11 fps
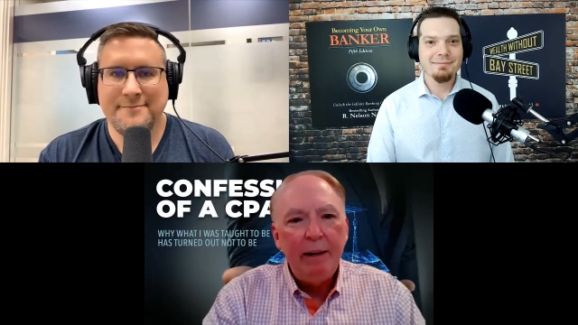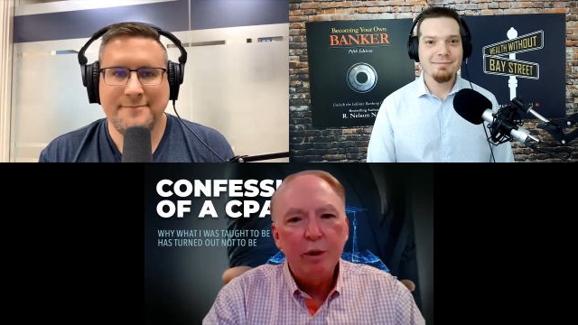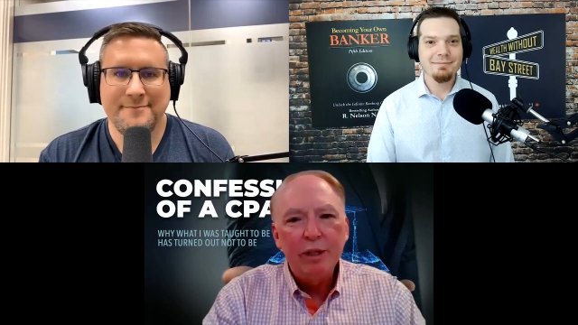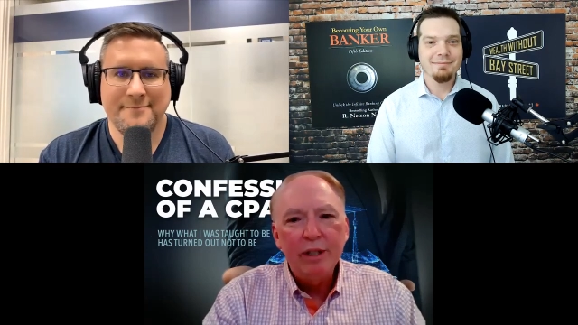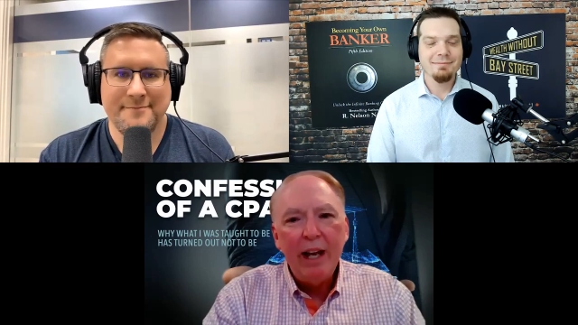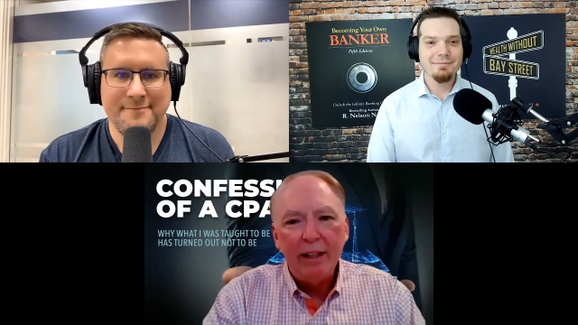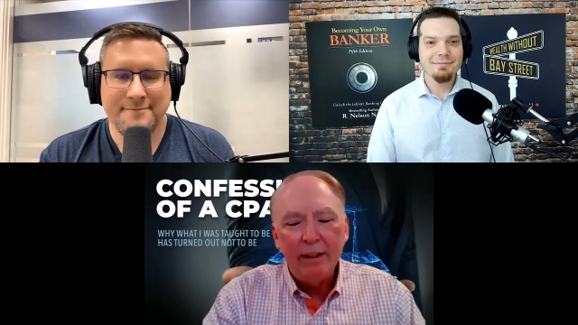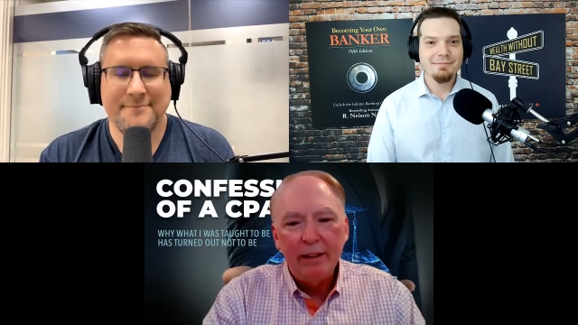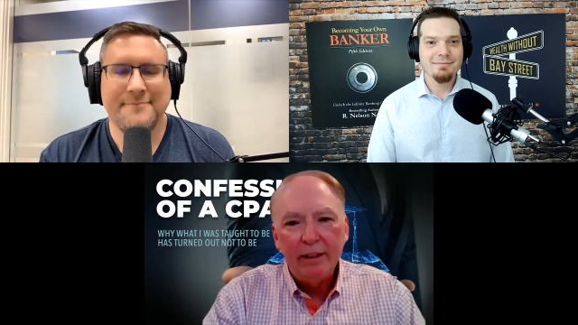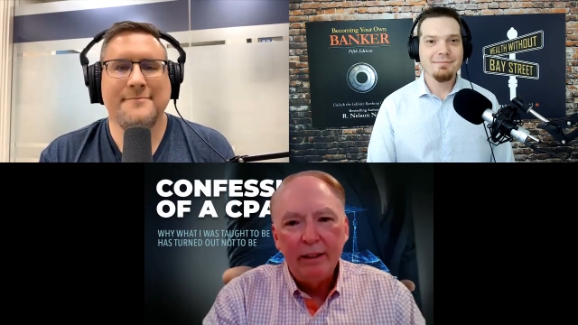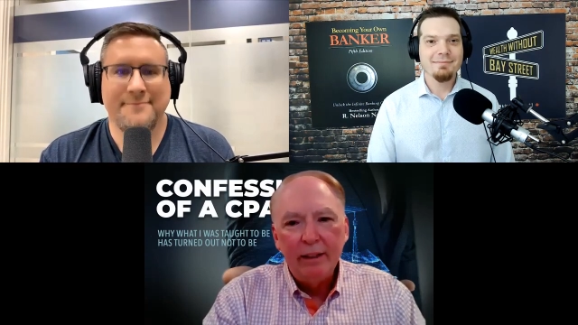Speaker 1: 80%.
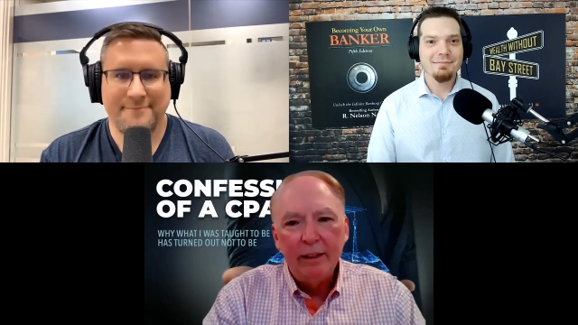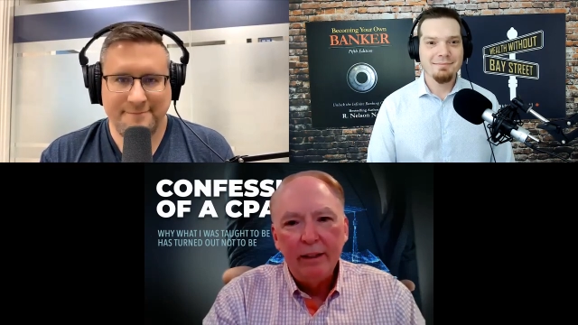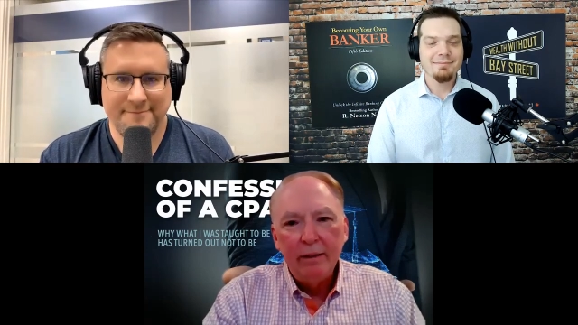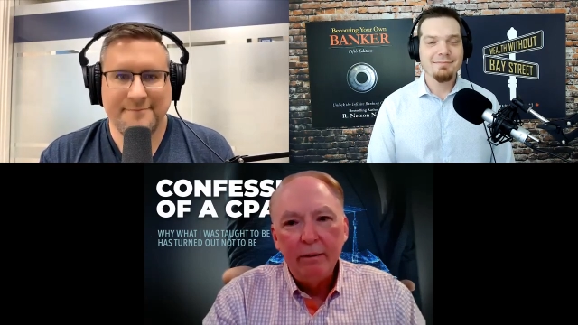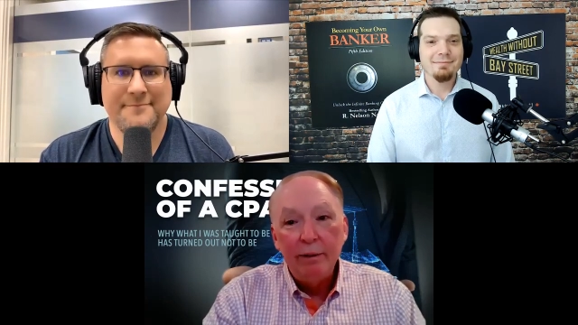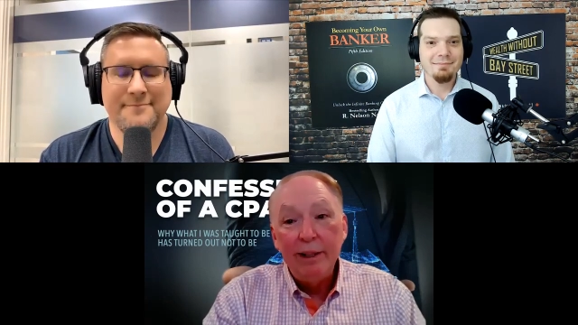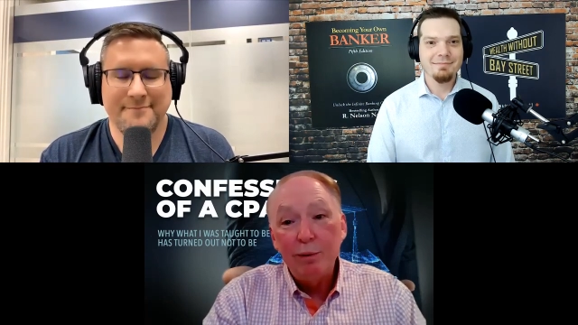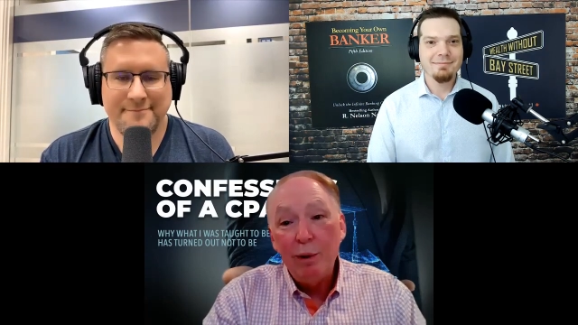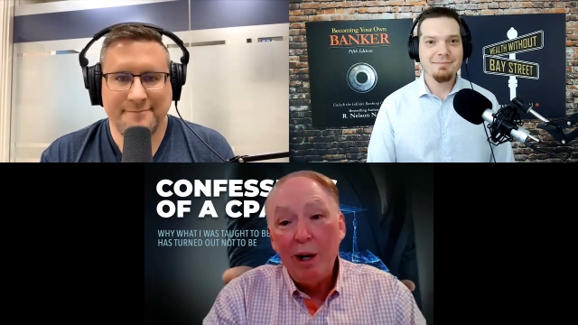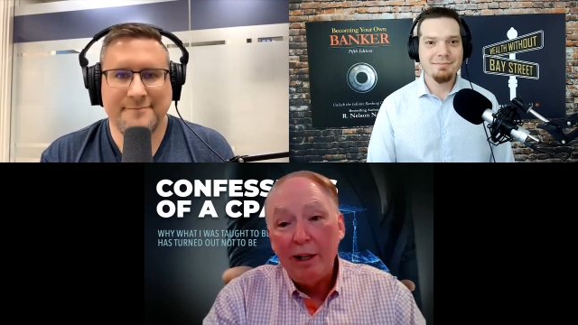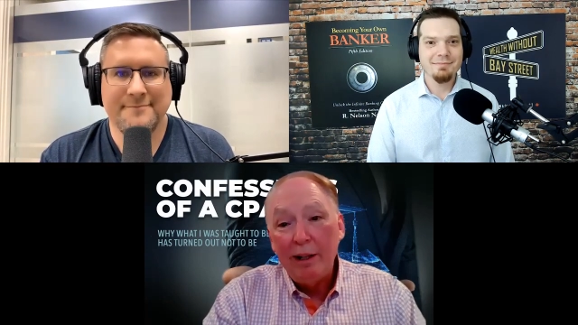Well,
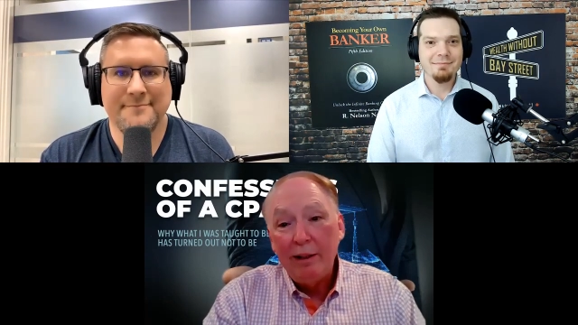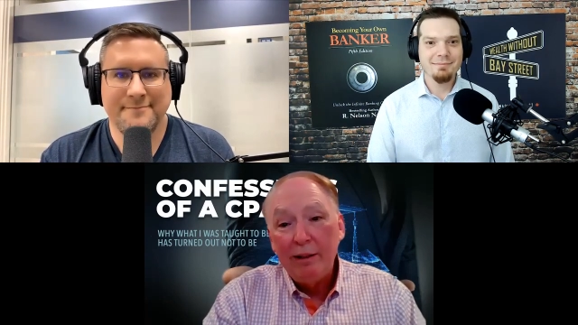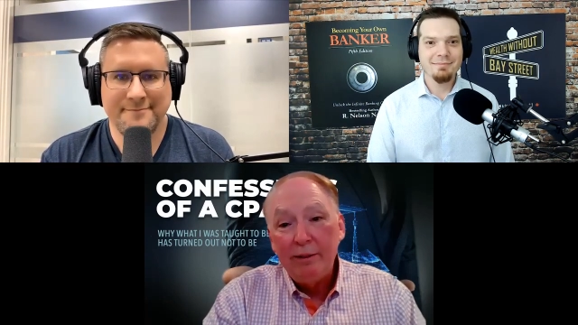guess what?